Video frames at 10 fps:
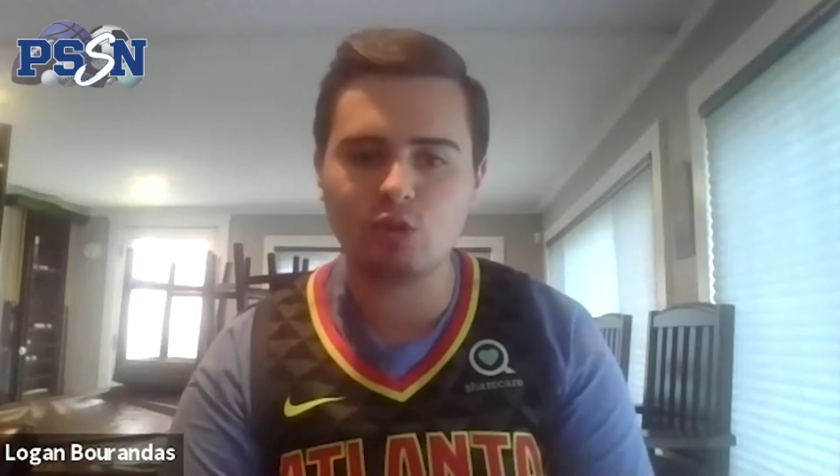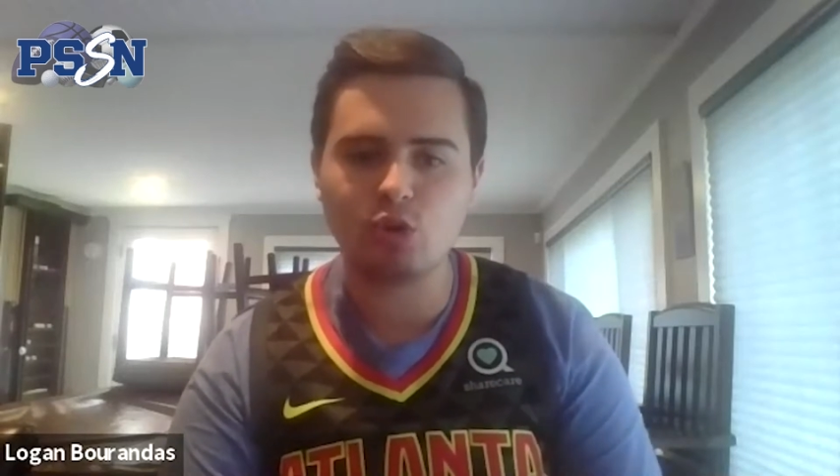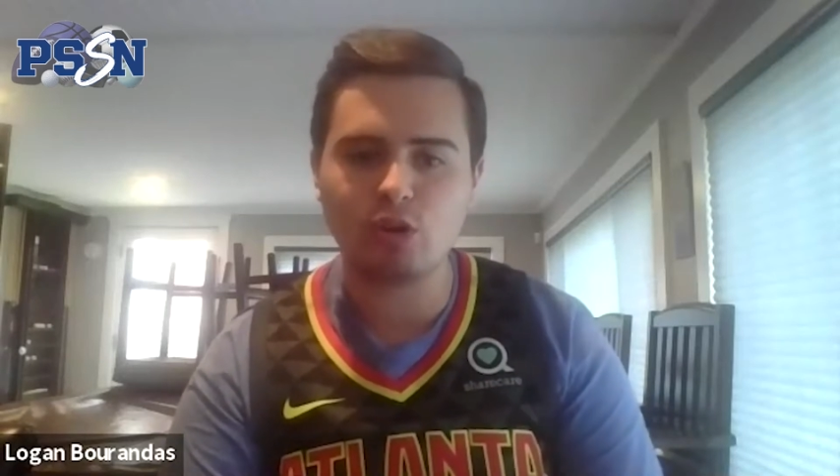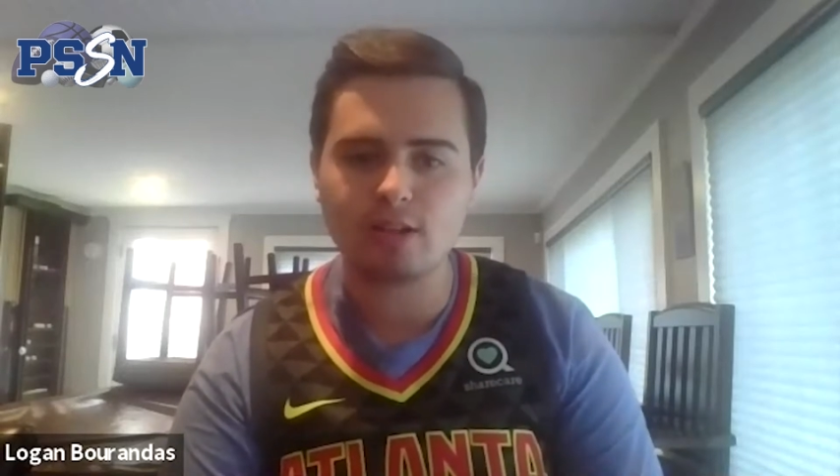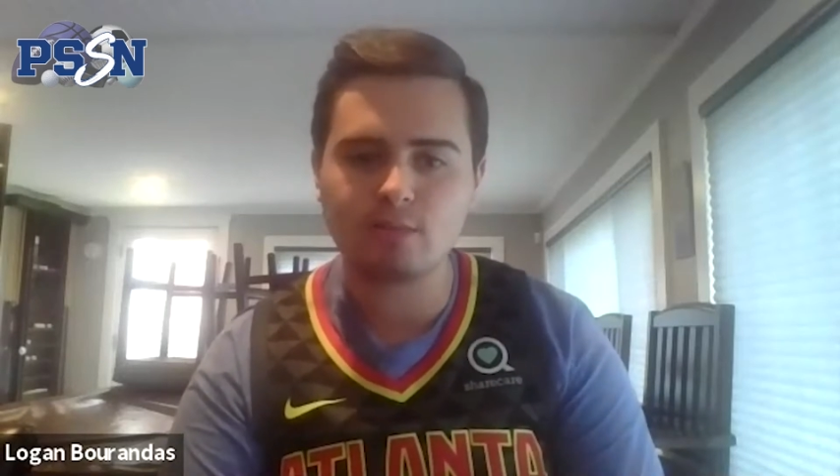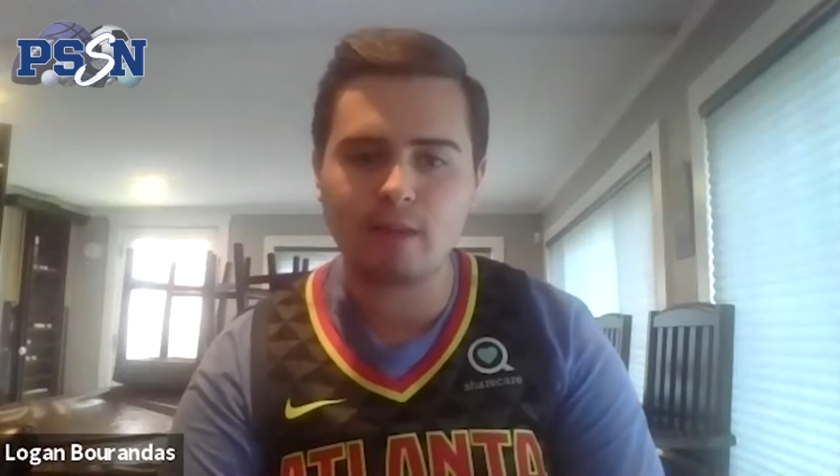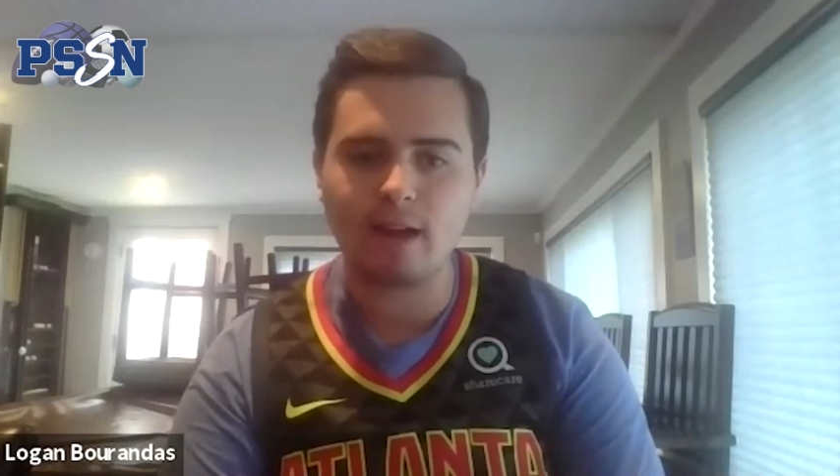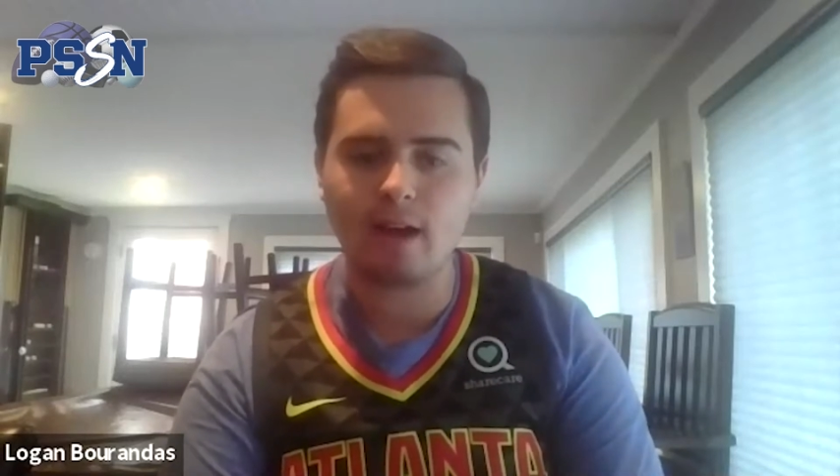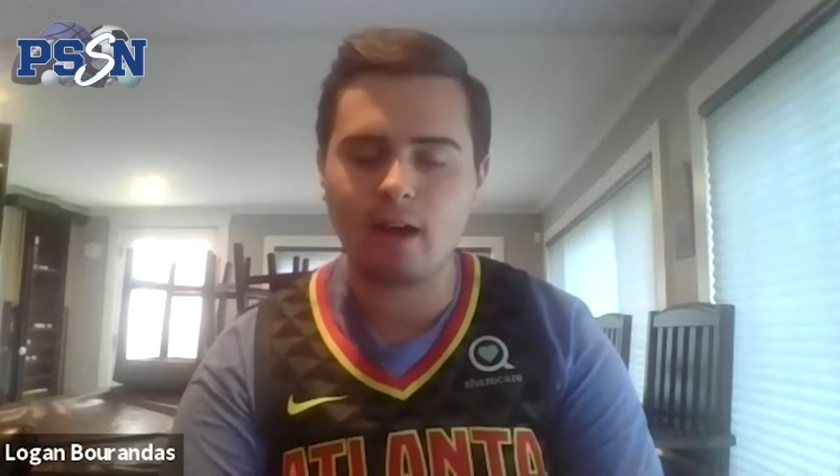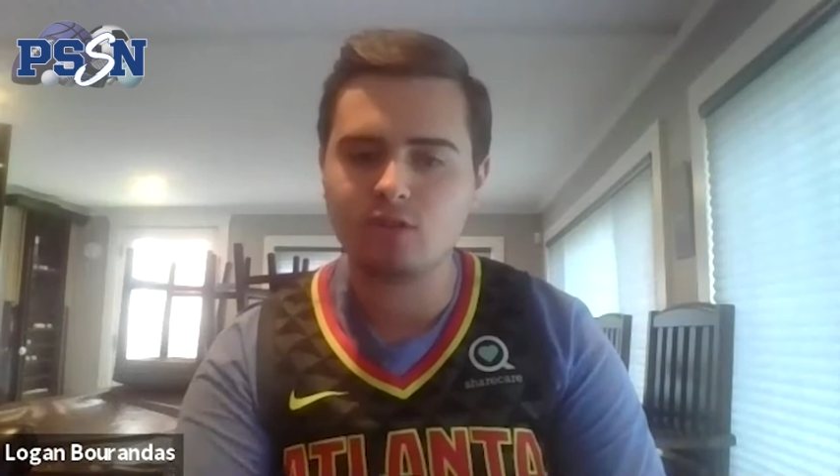
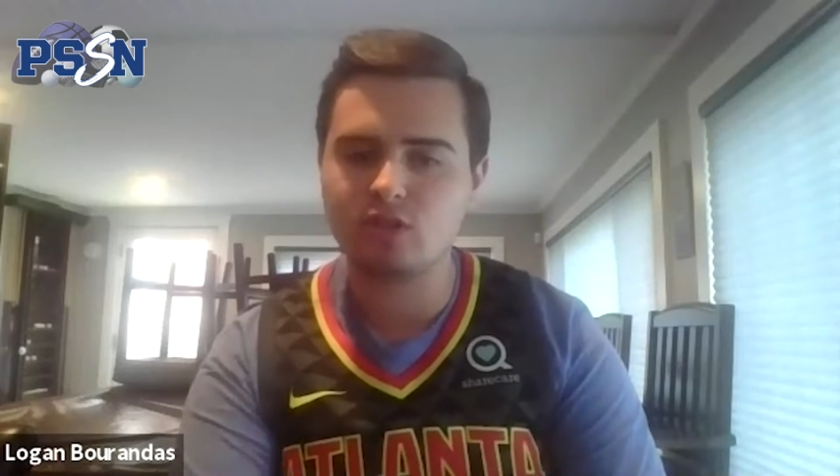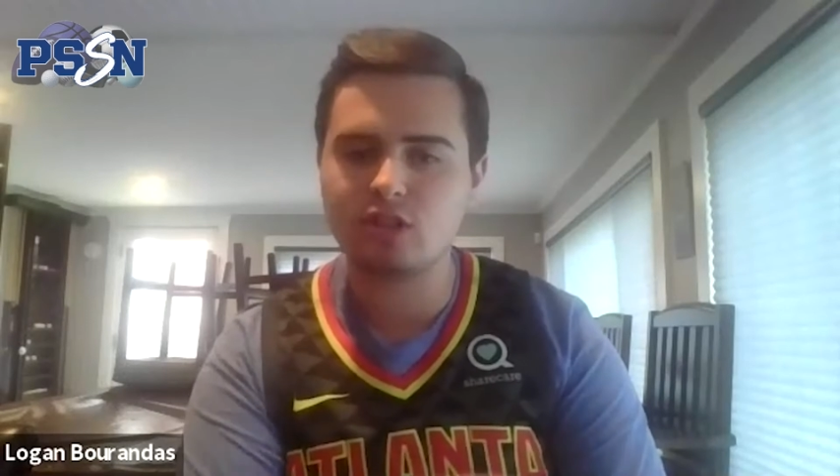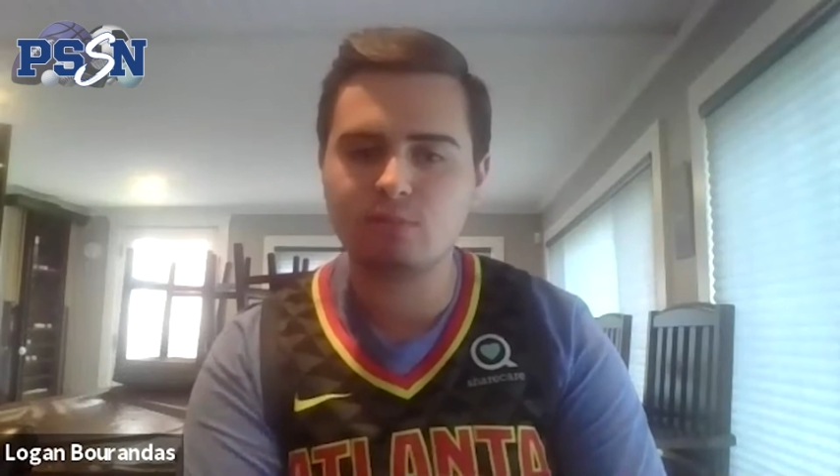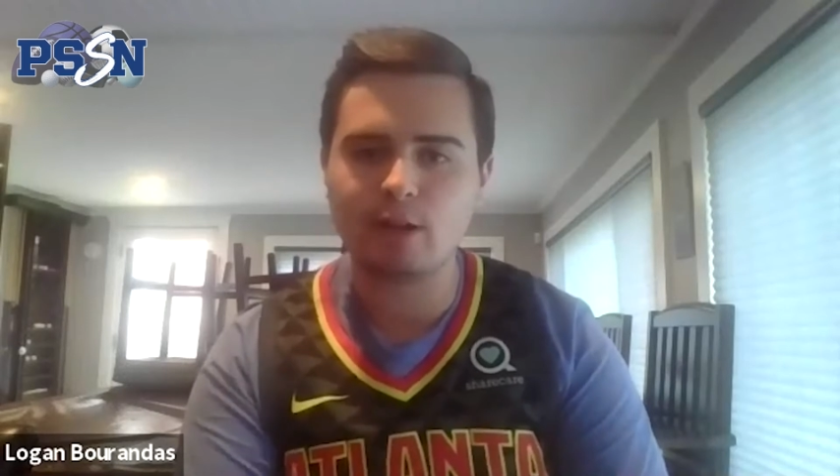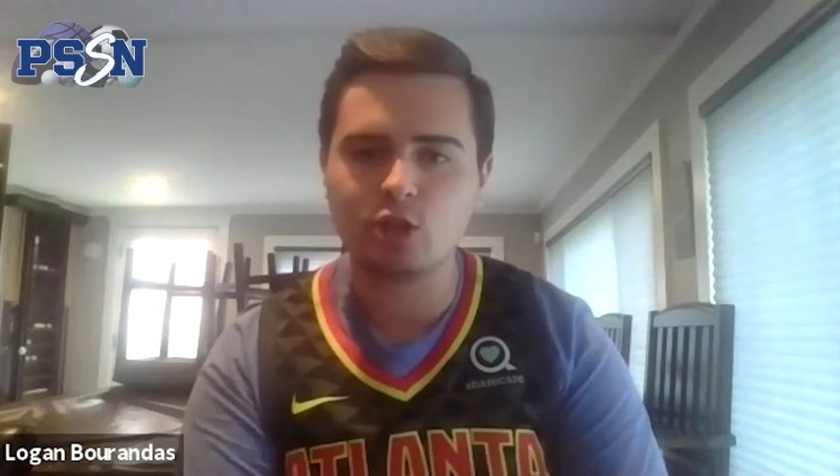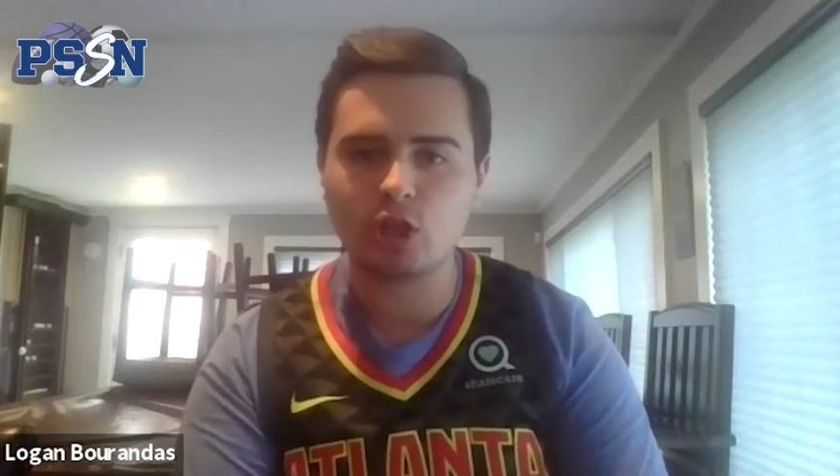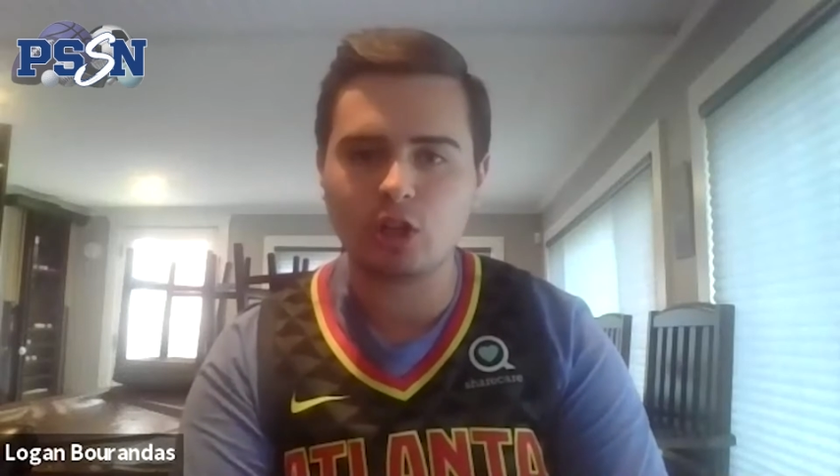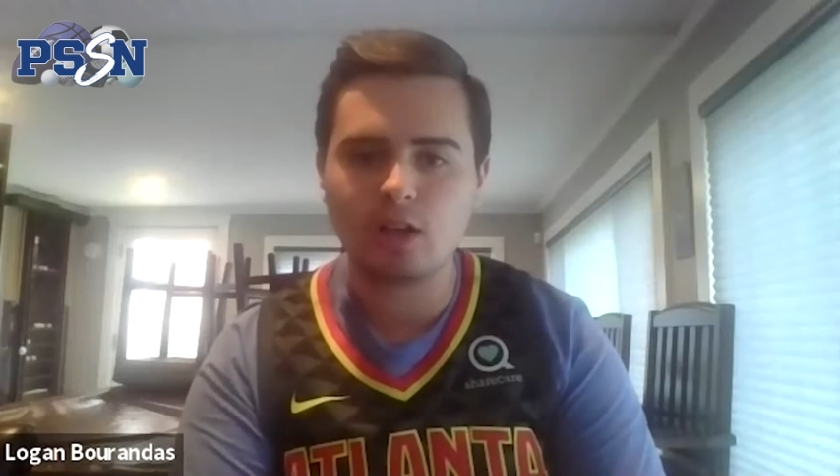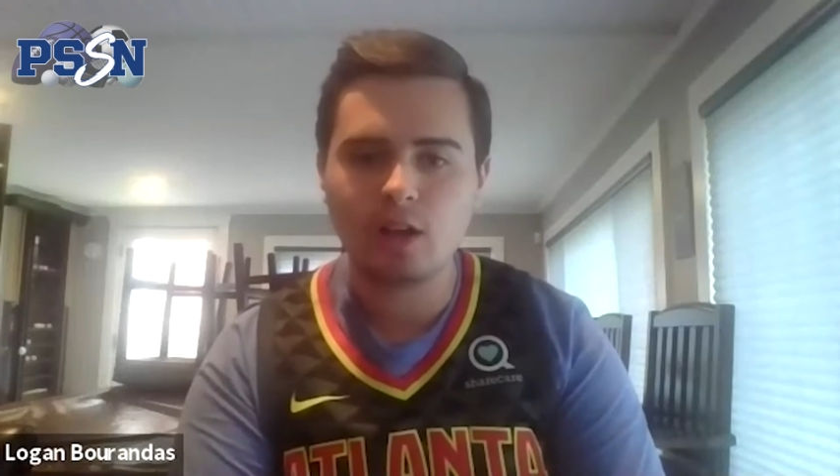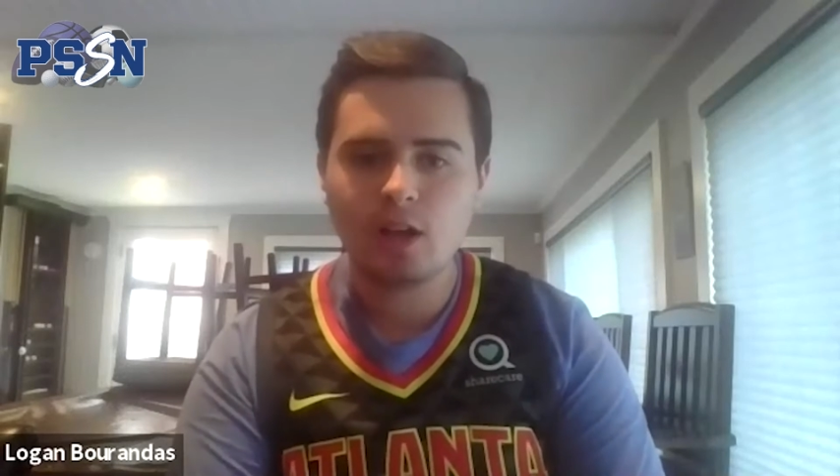Ozuna suspension